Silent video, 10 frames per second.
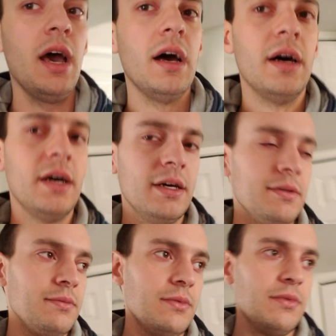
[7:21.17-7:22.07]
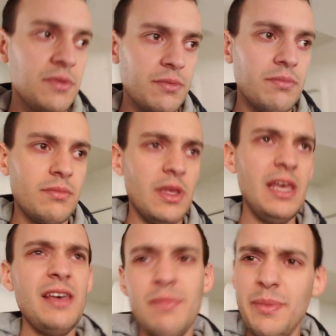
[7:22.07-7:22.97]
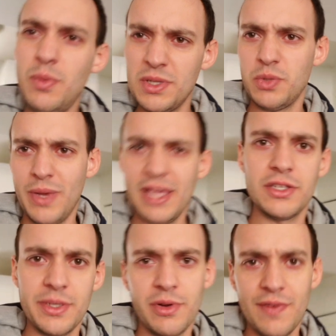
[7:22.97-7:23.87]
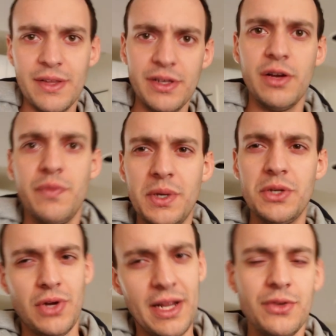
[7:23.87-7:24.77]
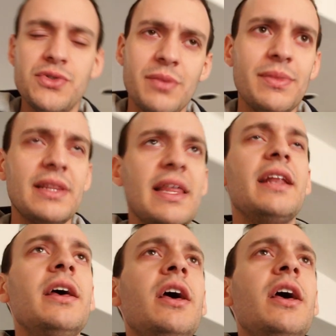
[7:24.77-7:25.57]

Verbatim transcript: Uh, yeah, maybe once a week, somewhere around there, if we can try and do something like that.